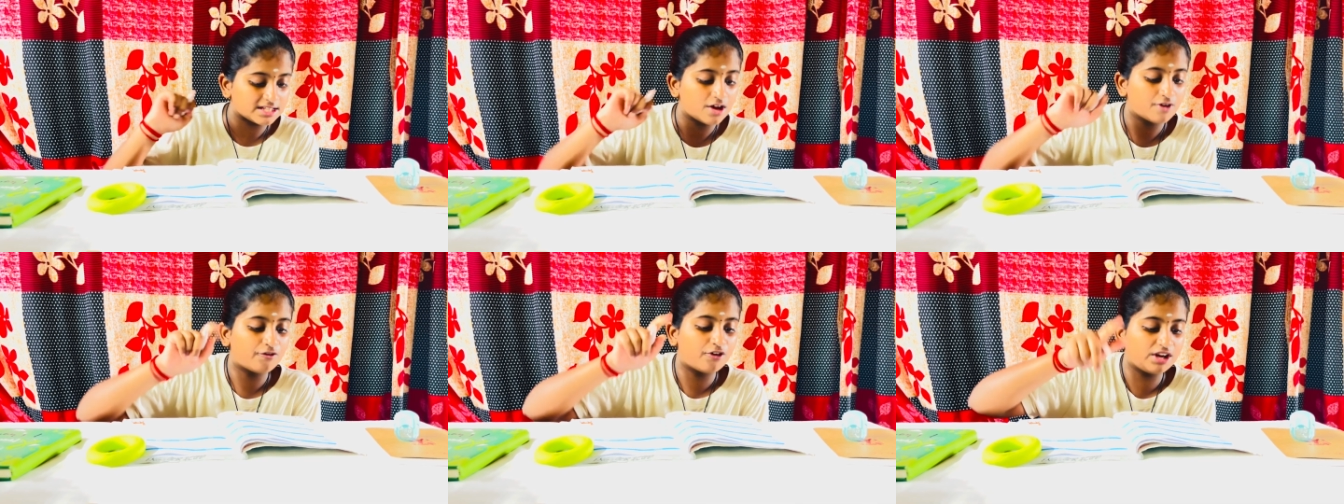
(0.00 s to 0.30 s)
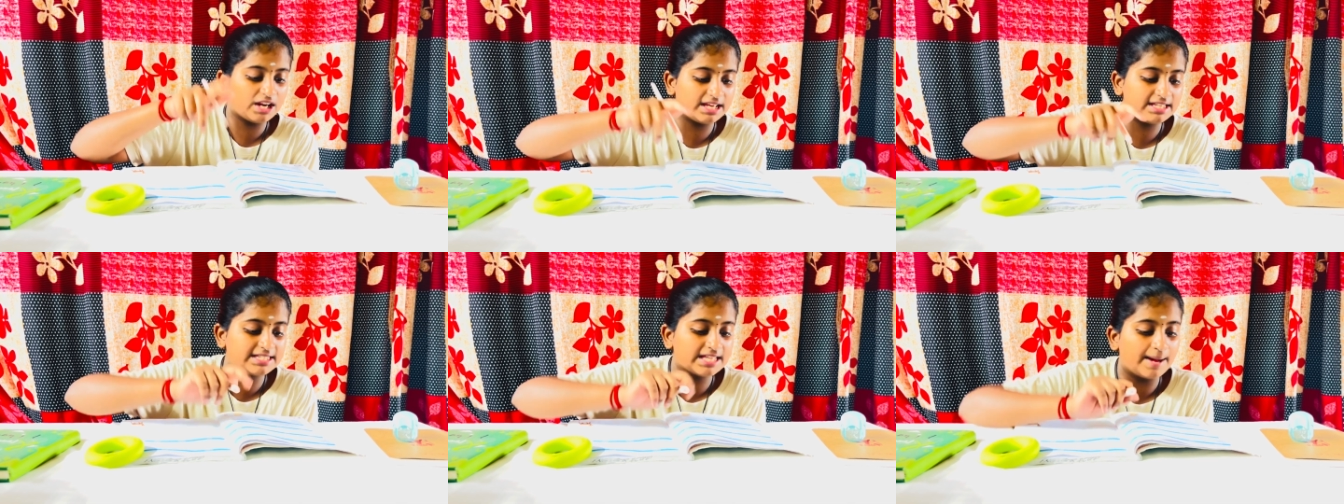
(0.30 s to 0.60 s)
For
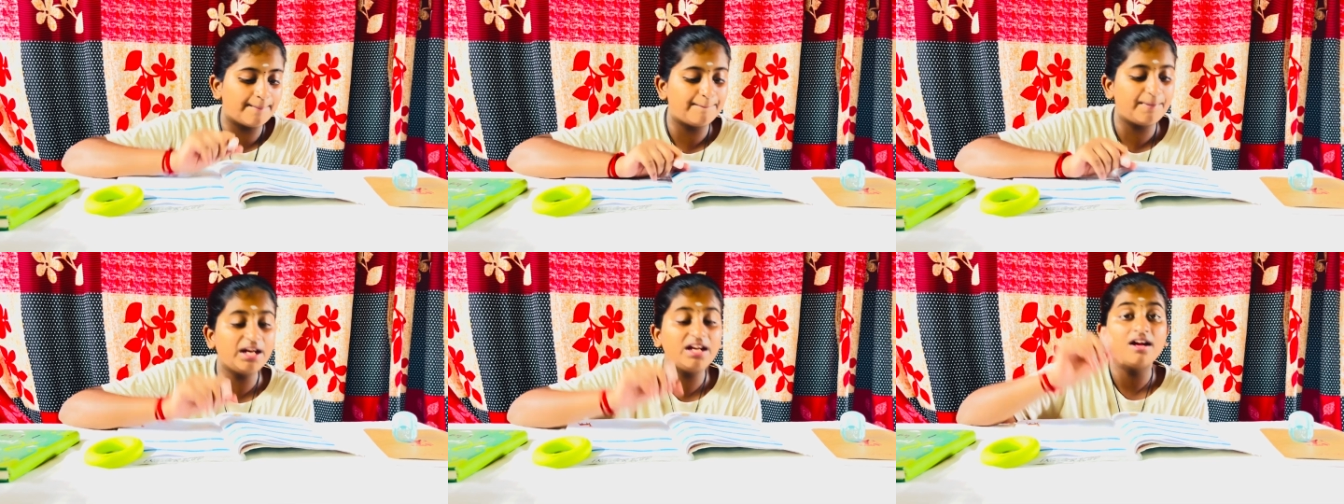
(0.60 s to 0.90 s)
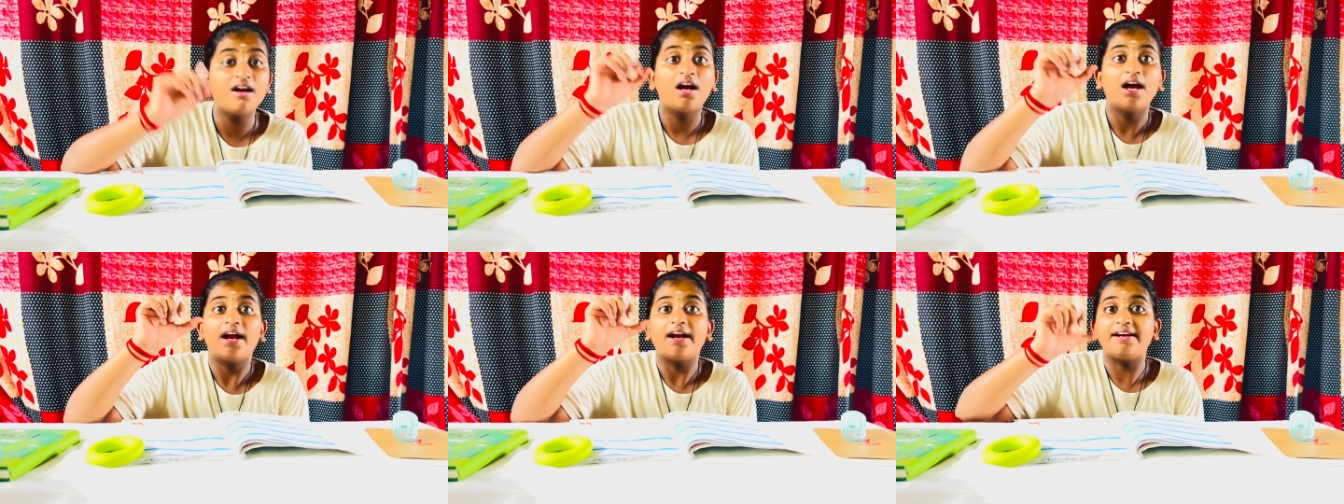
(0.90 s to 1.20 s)
example,
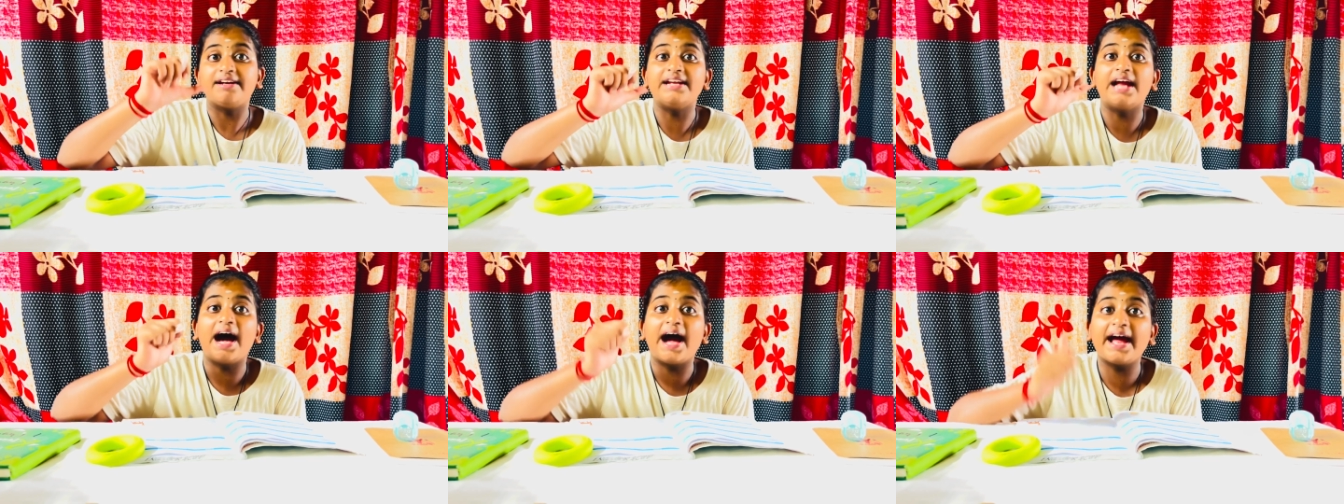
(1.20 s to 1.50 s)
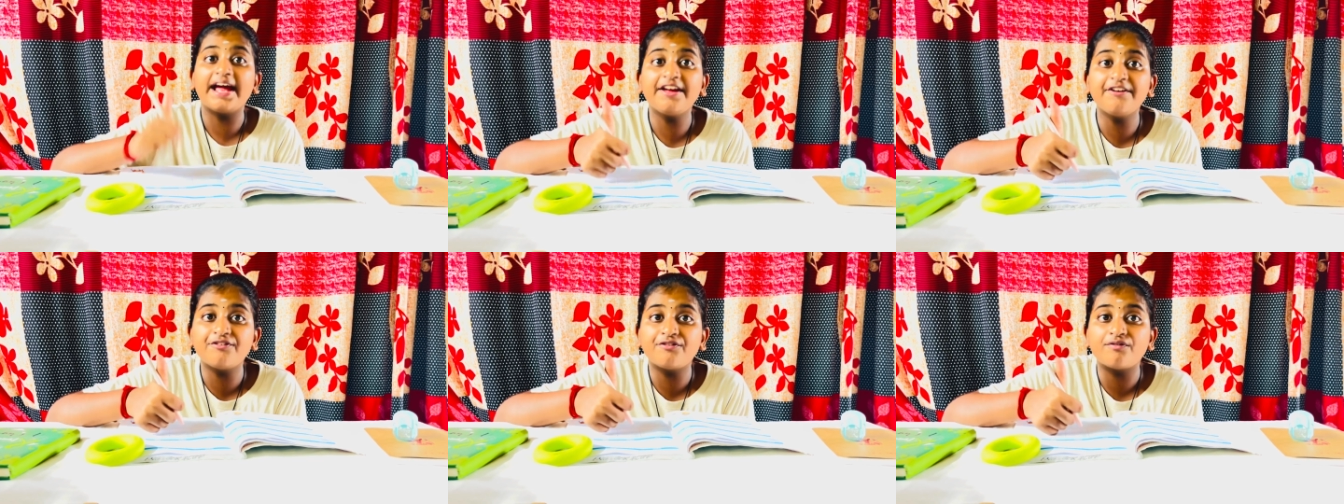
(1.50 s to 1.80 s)

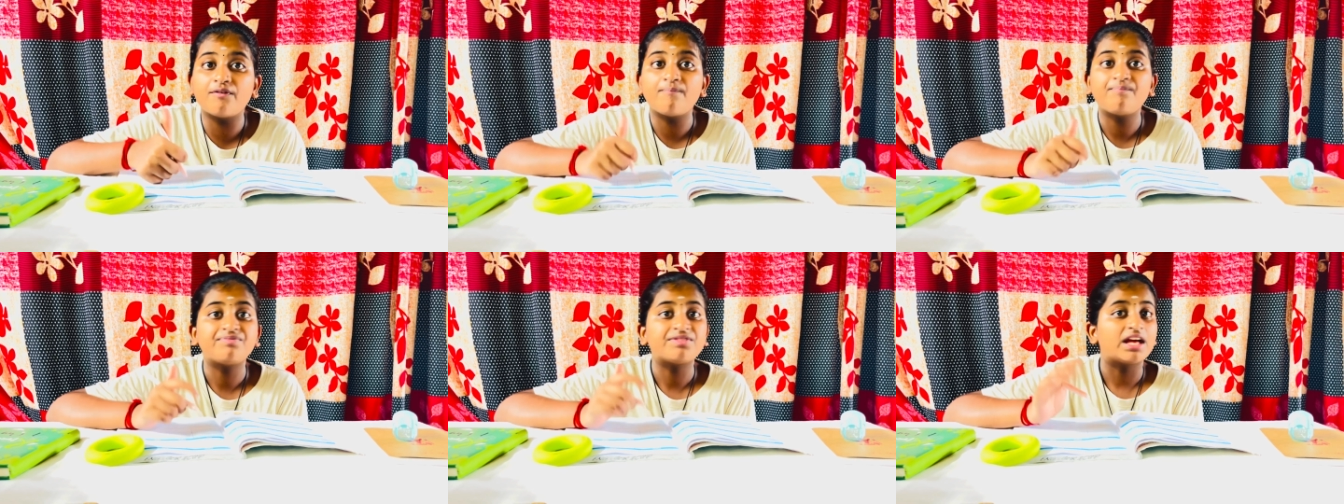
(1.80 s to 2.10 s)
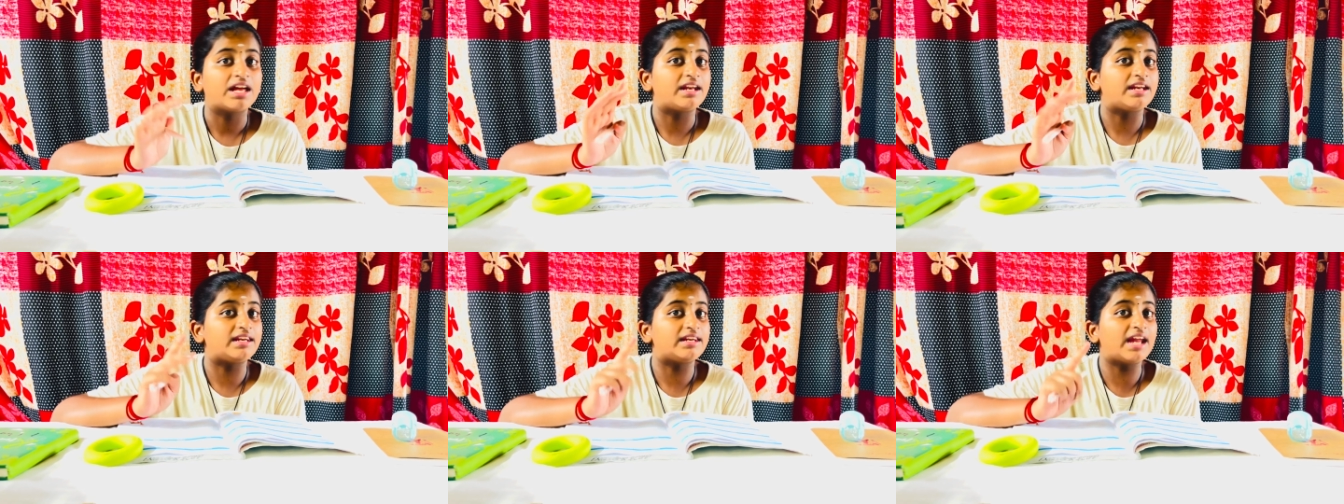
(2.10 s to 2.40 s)
knife,
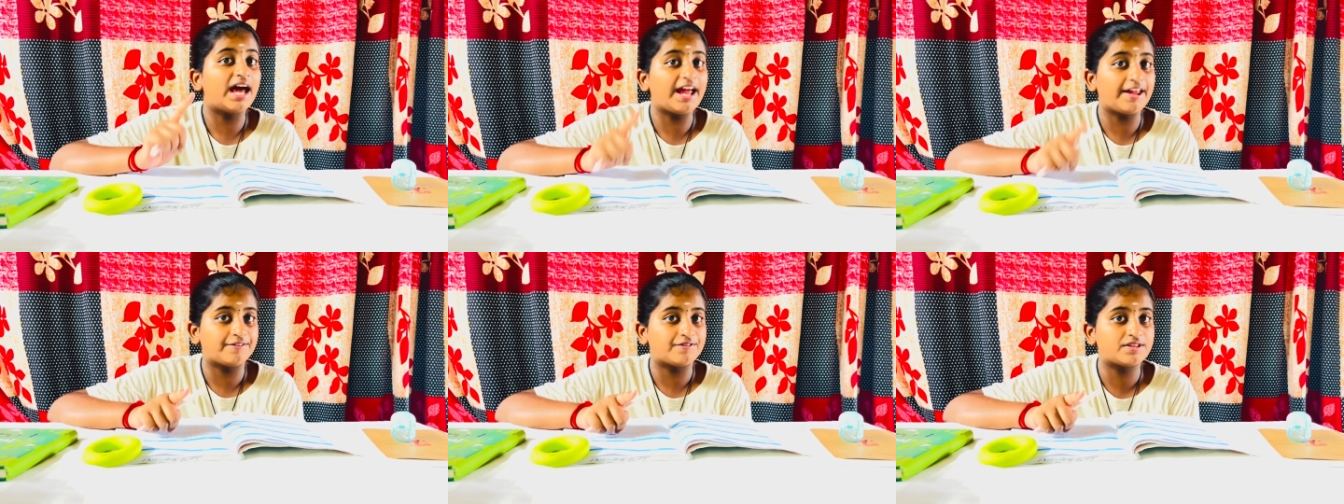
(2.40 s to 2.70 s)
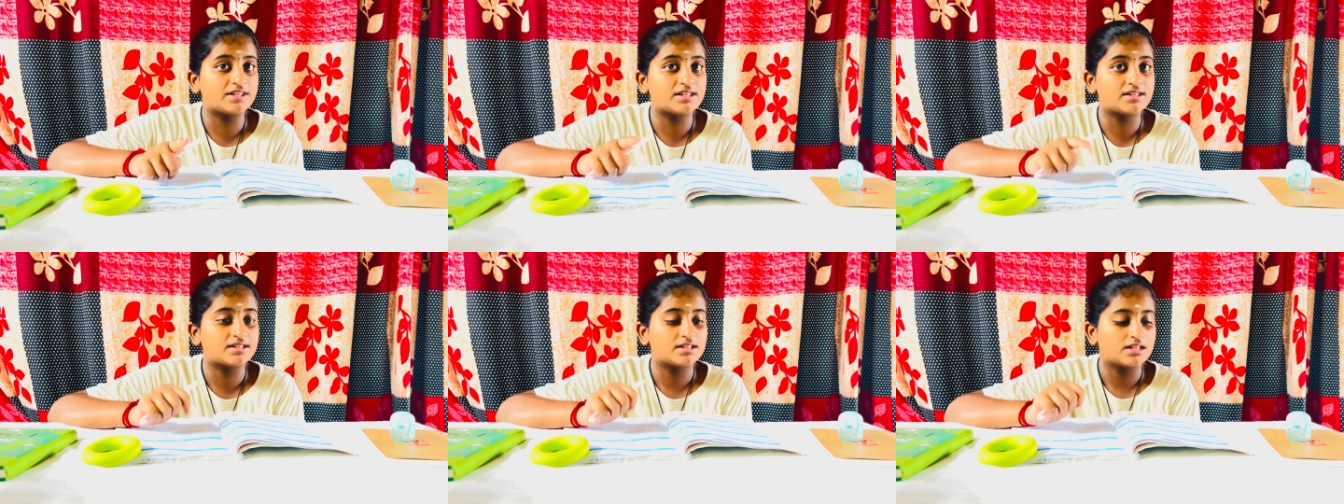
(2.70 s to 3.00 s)
knives.